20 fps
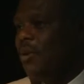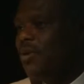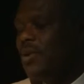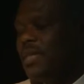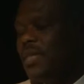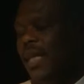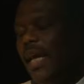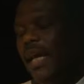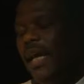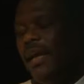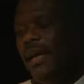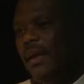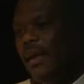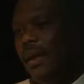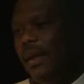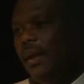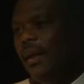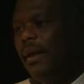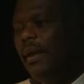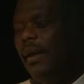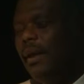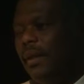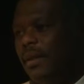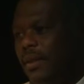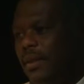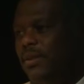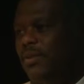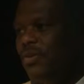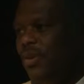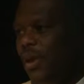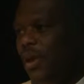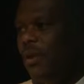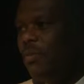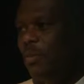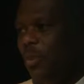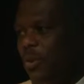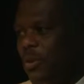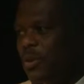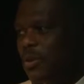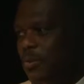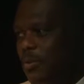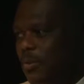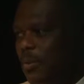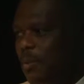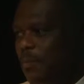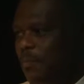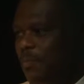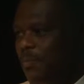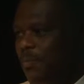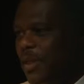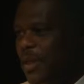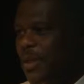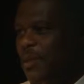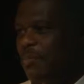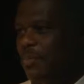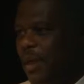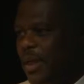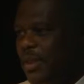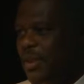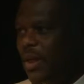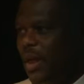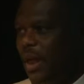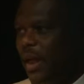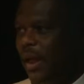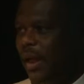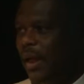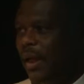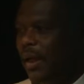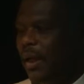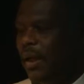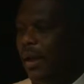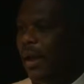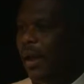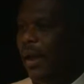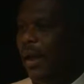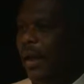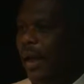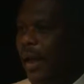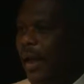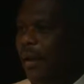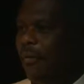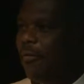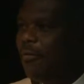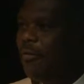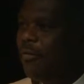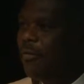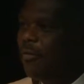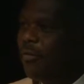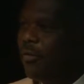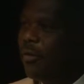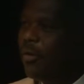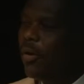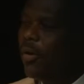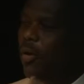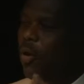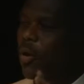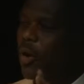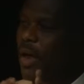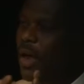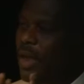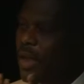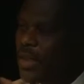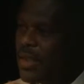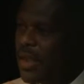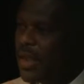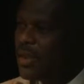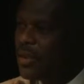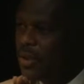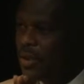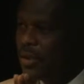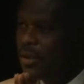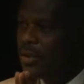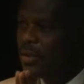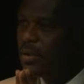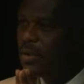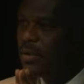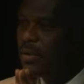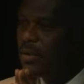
say it is really possible, especially if organizations,